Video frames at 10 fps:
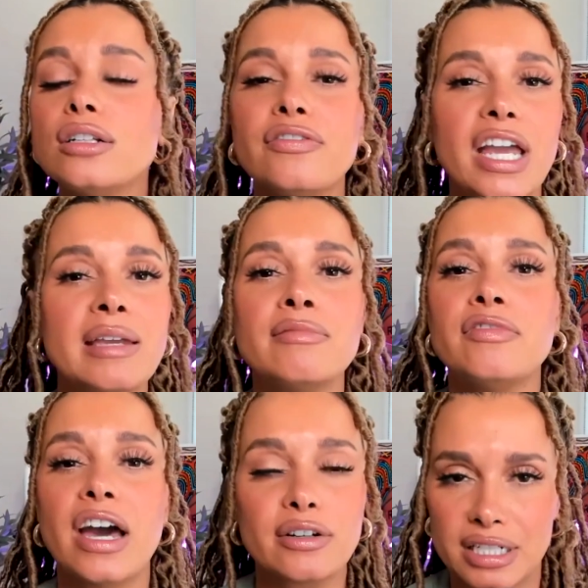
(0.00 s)
of Fame
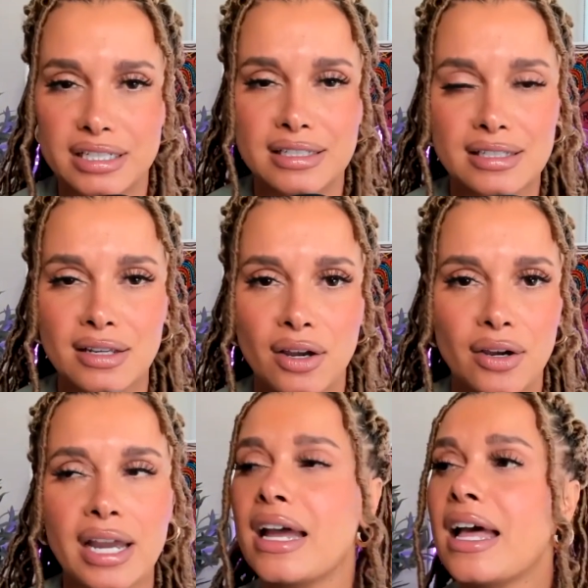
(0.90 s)
veterans.
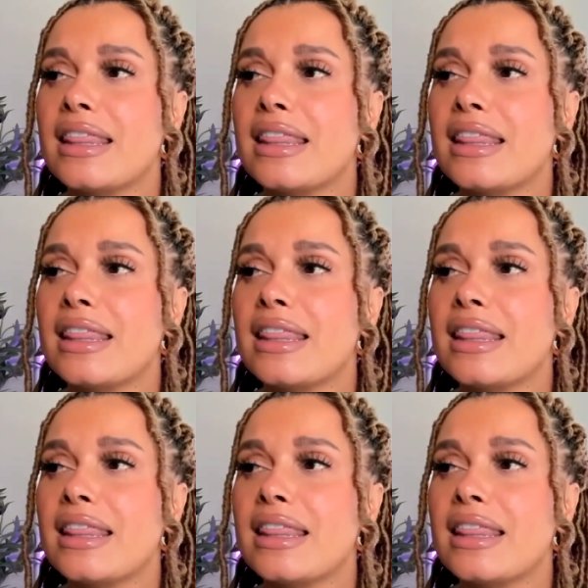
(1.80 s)
Okay.